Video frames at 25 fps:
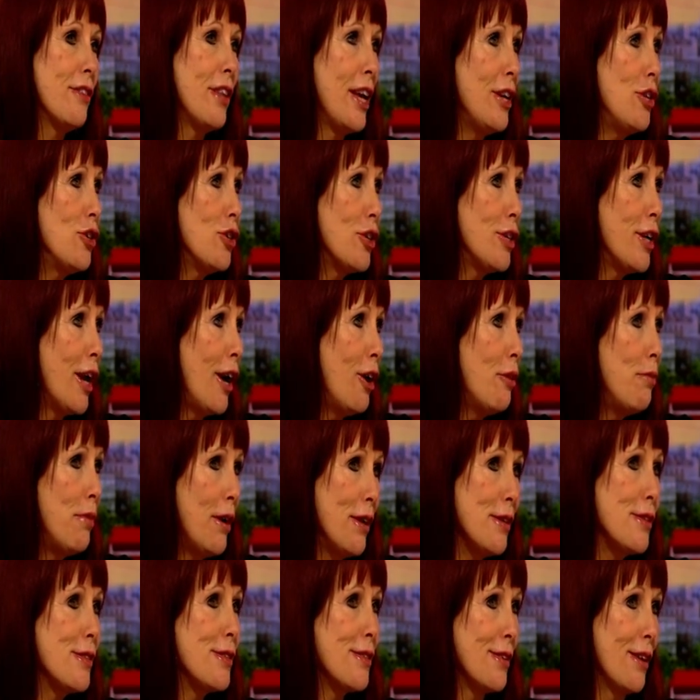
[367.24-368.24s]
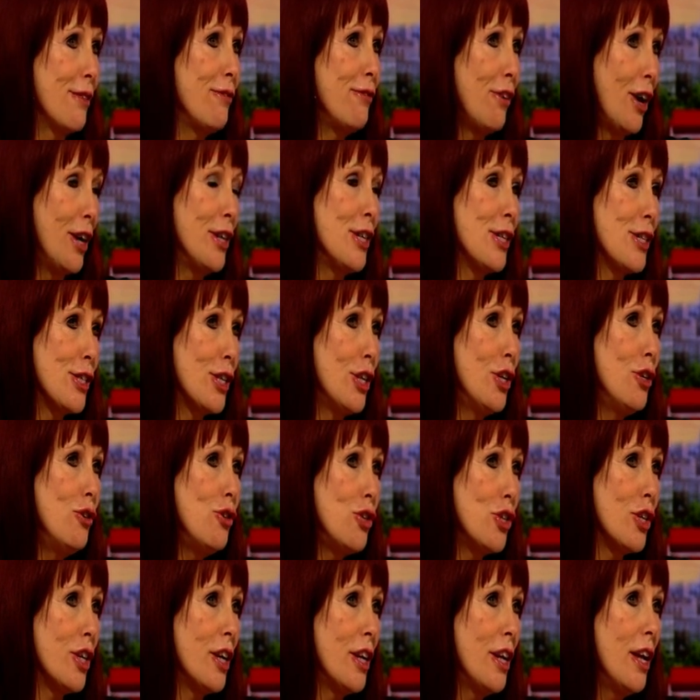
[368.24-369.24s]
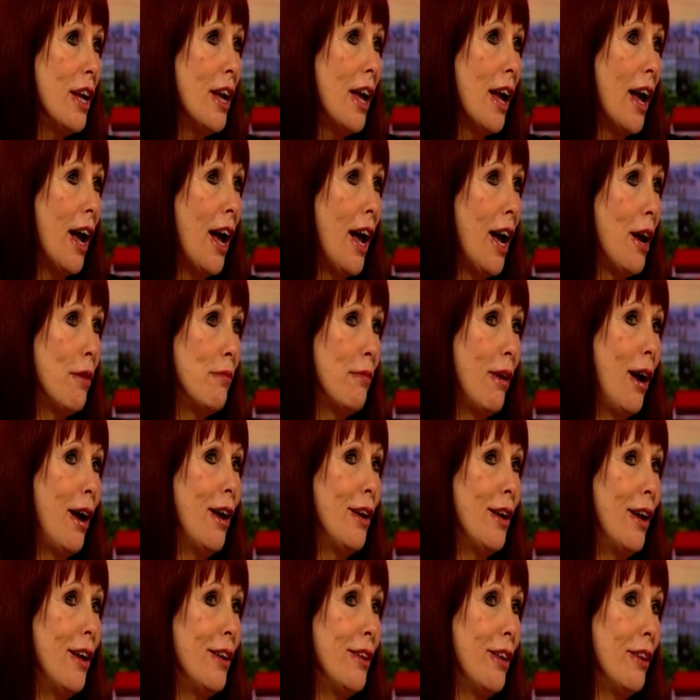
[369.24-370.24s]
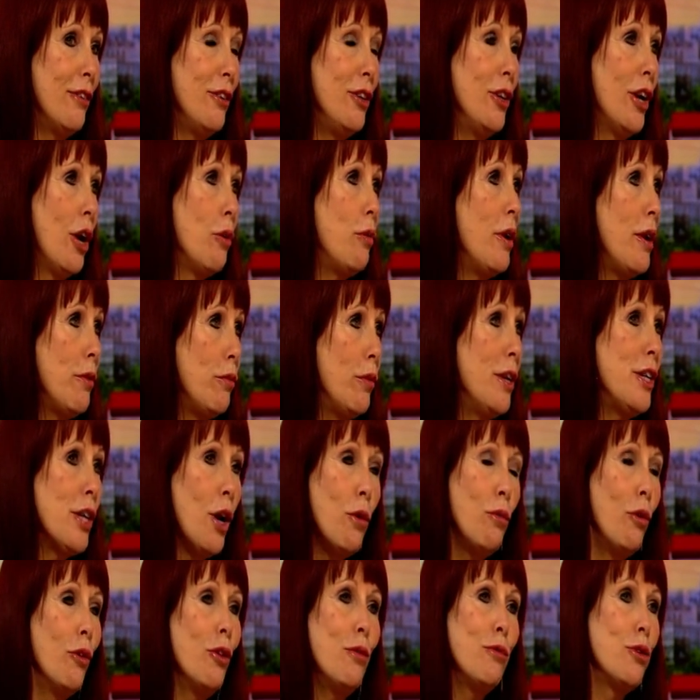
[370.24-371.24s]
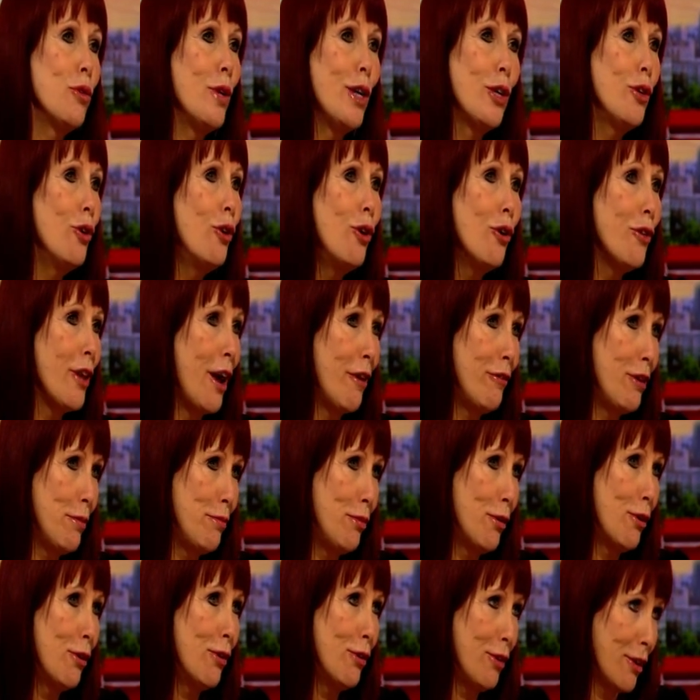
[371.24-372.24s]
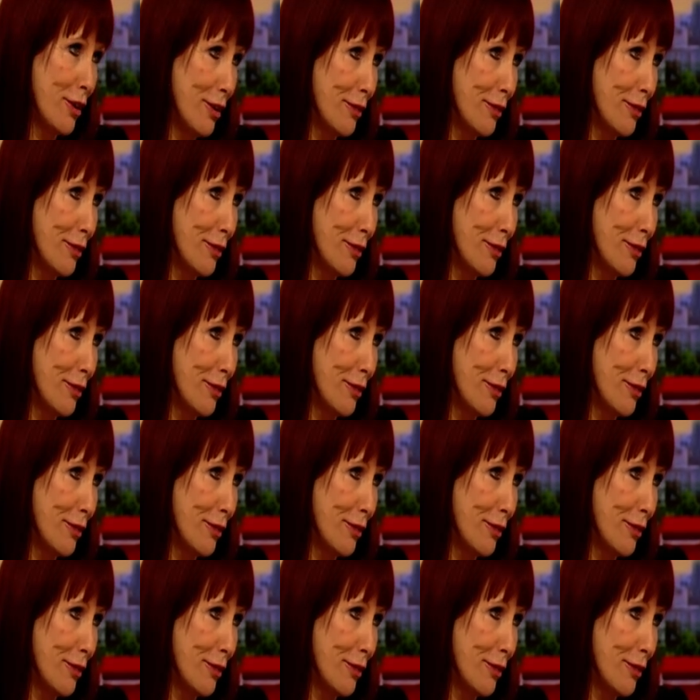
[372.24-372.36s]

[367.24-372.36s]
they should help us find a solution. You know, we don't want them to ignore that report.